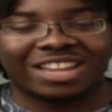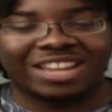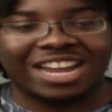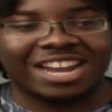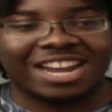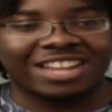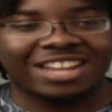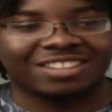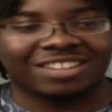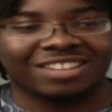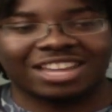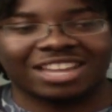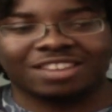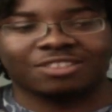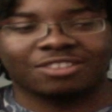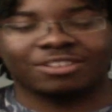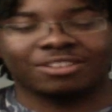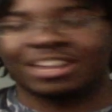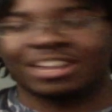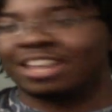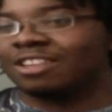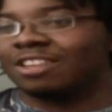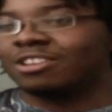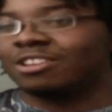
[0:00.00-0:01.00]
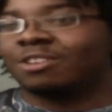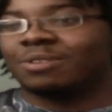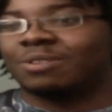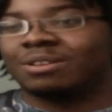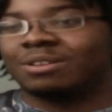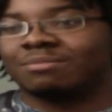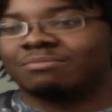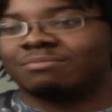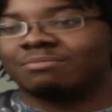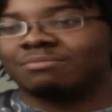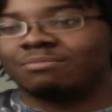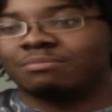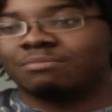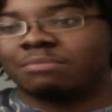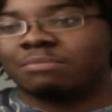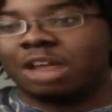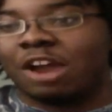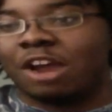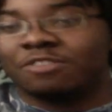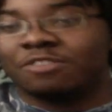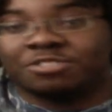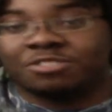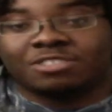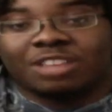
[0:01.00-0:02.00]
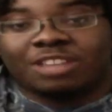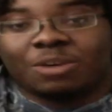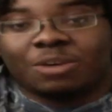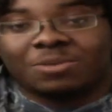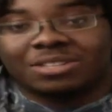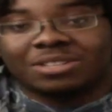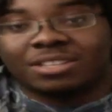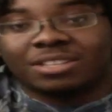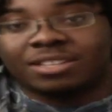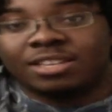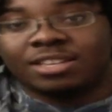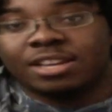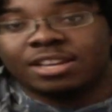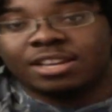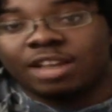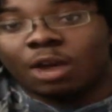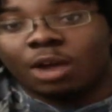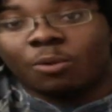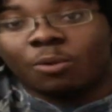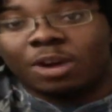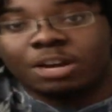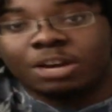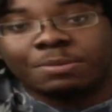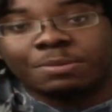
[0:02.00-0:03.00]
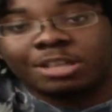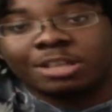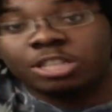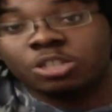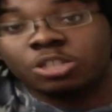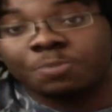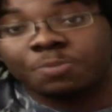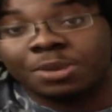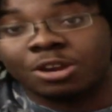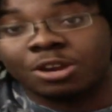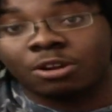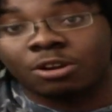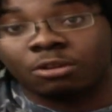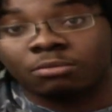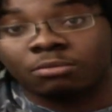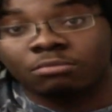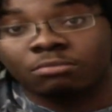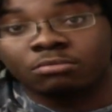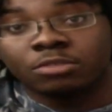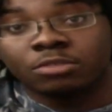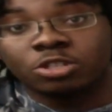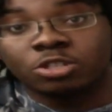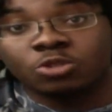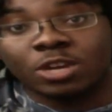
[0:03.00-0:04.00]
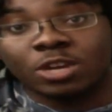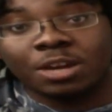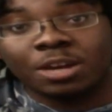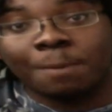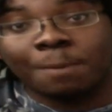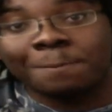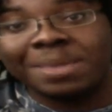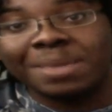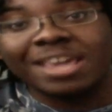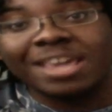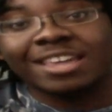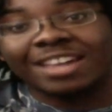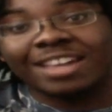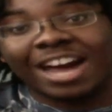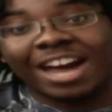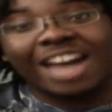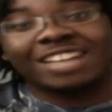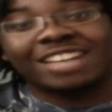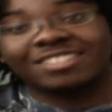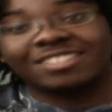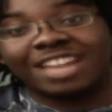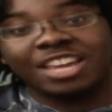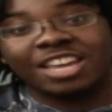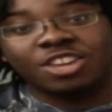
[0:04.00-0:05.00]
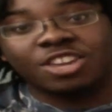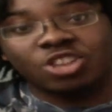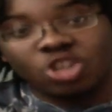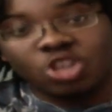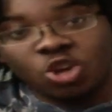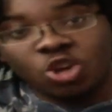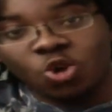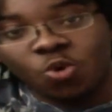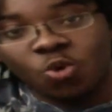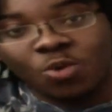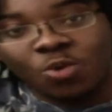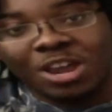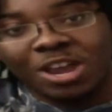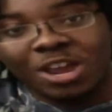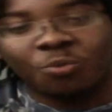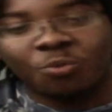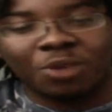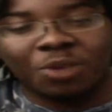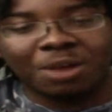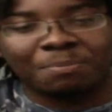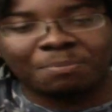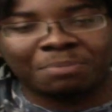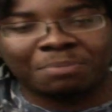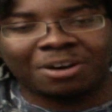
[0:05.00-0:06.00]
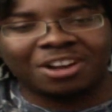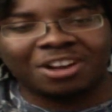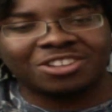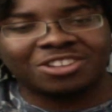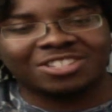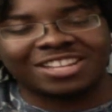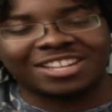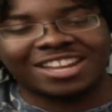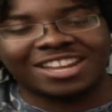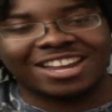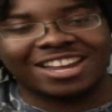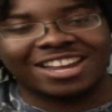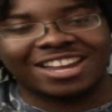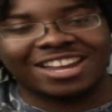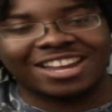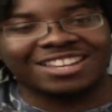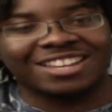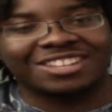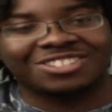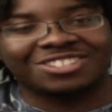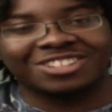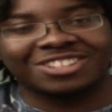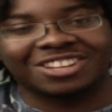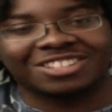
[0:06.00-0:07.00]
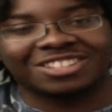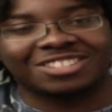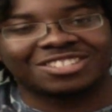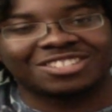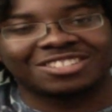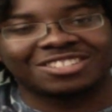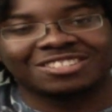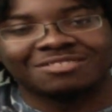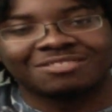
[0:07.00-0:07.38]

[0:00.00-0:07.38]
and he's like, okay, you know what, ever since I was a kid I wanted to be a superhero so I could beat guys like you in one punch, and he just